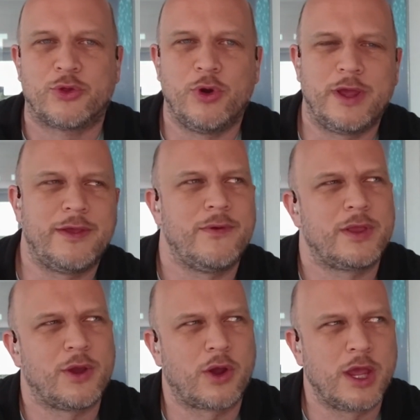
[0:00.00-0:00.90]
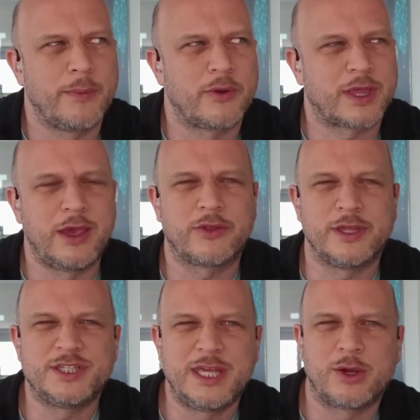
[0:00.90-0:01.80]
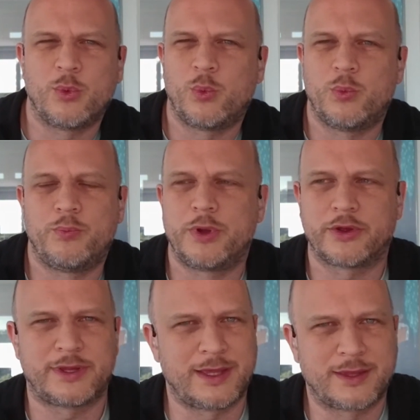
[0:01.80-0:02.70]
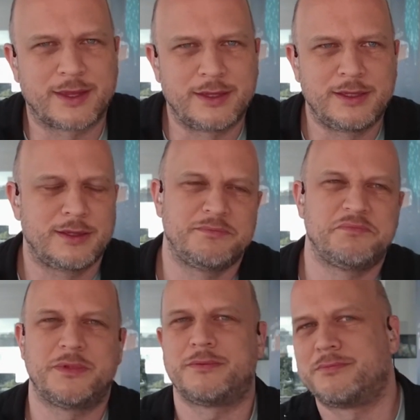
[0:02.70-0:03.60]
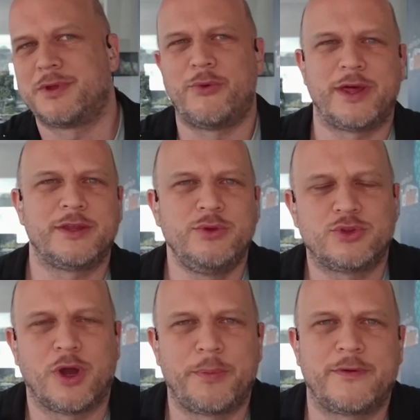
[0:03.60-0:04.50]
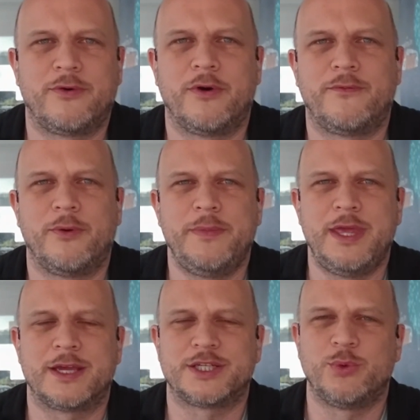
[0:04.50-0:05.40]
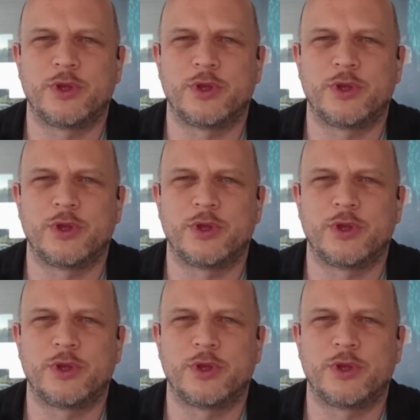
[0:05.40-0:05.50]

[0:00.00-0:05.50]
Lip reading: So talking about chaos engineering, because that is a rather new topic for me actually.